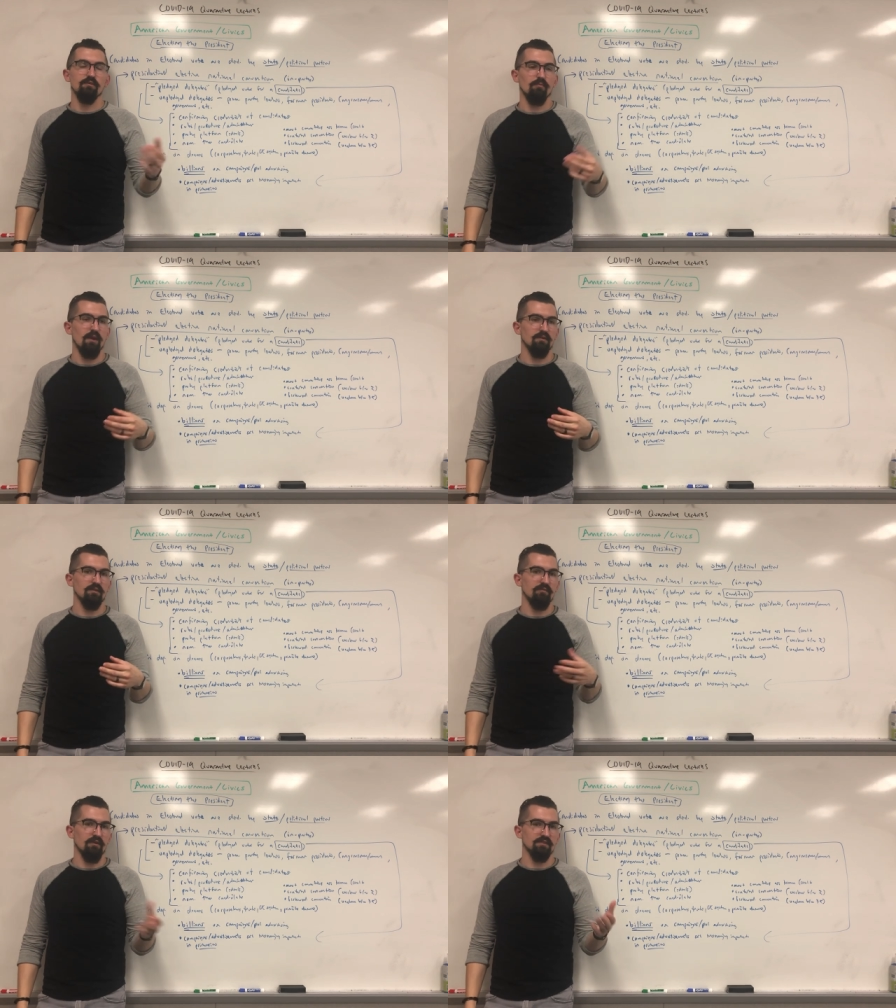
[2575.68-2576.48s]
go around to
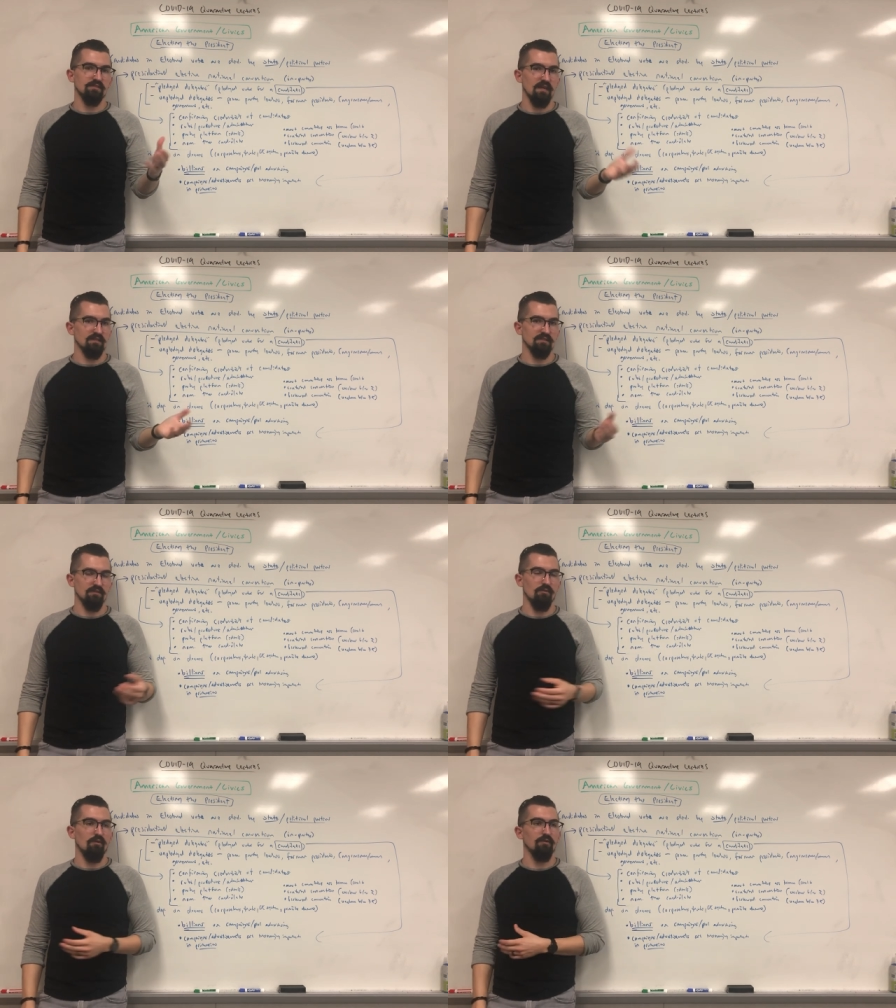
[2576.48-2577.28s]
the various states as
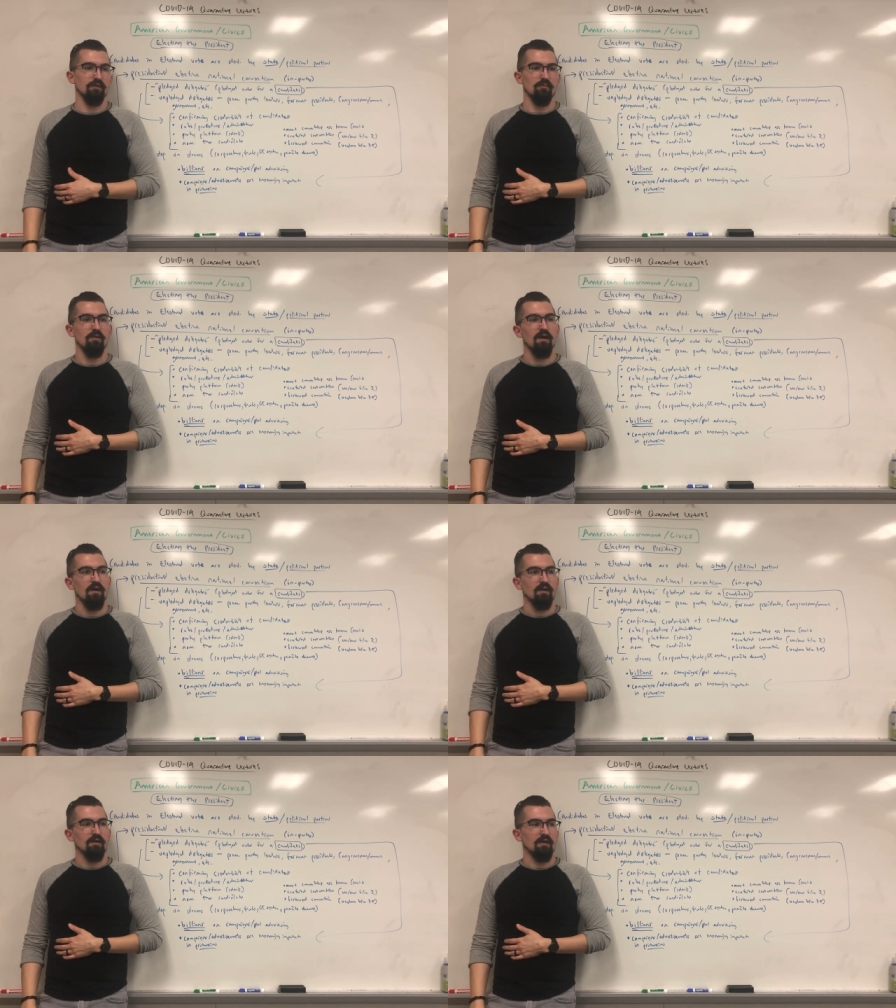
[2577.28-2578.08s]
they're holding them,
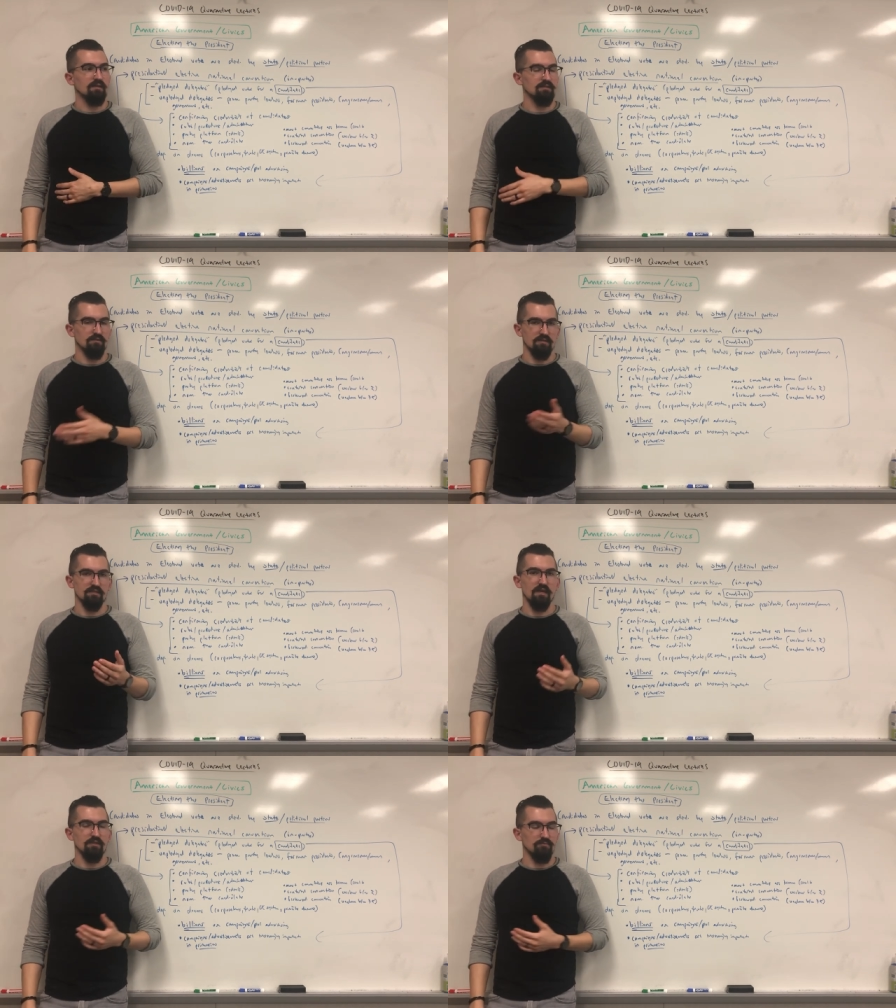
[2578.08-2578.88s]
because there's a
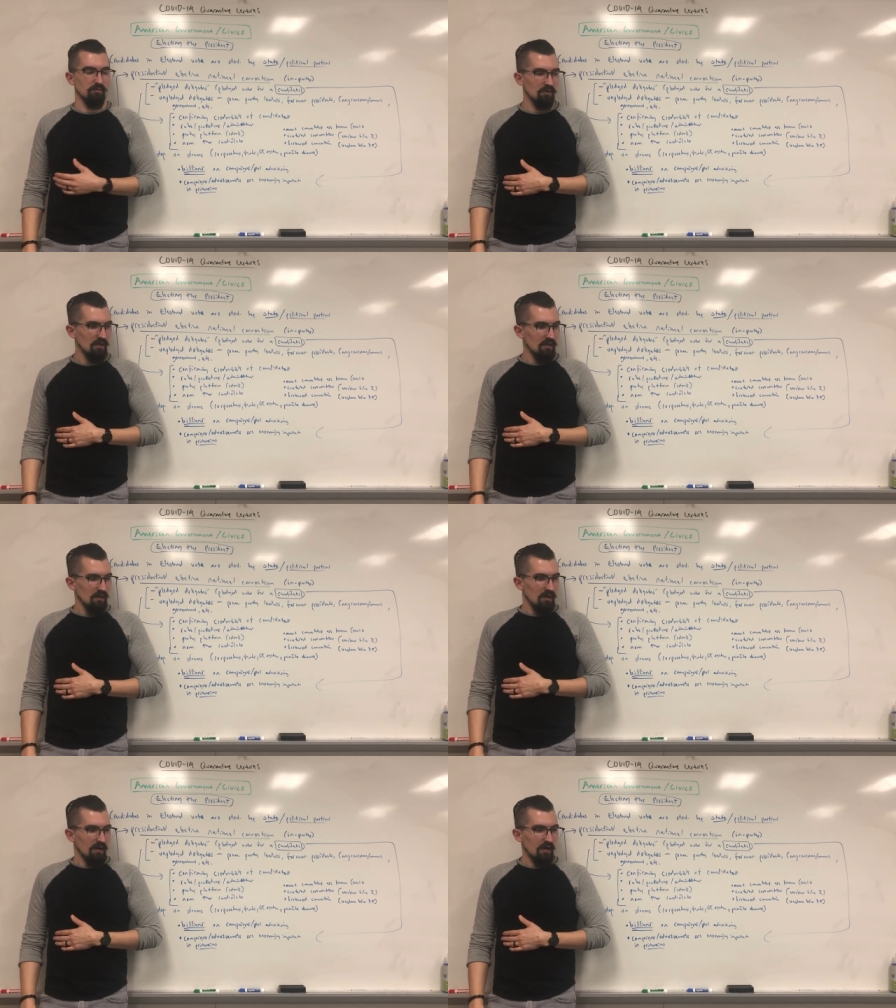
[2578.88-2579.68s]
schedule.
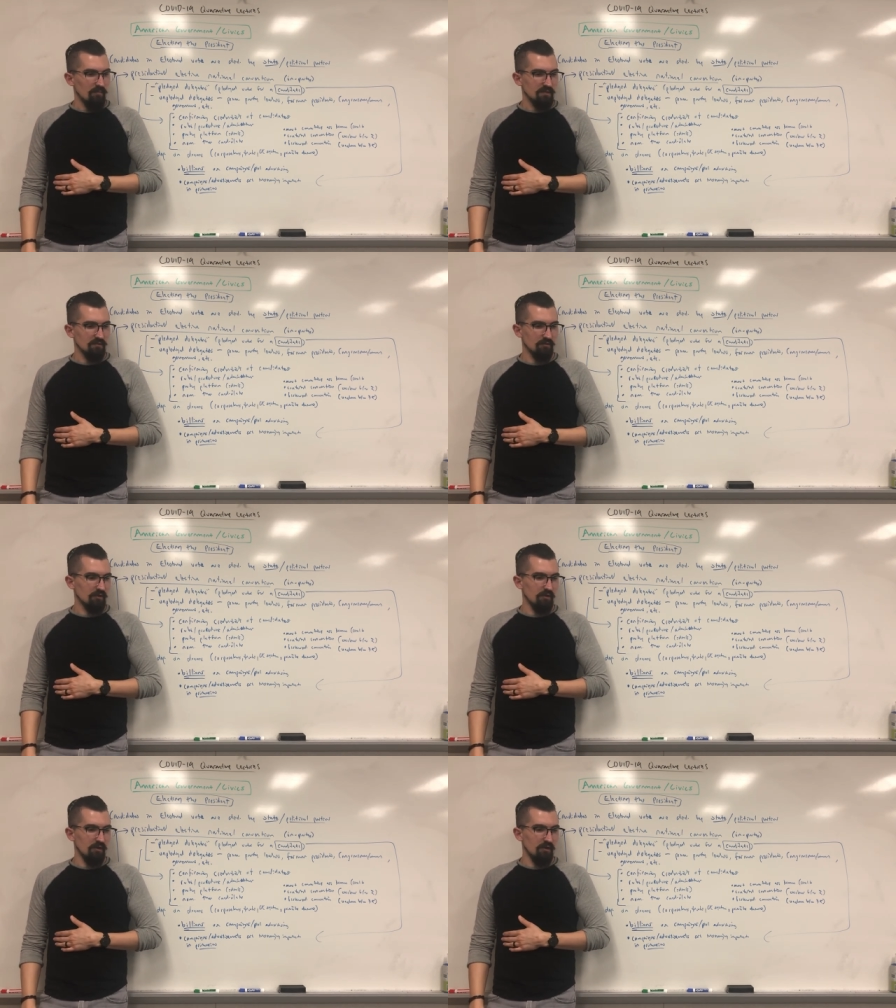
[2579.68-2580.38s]
So they'll go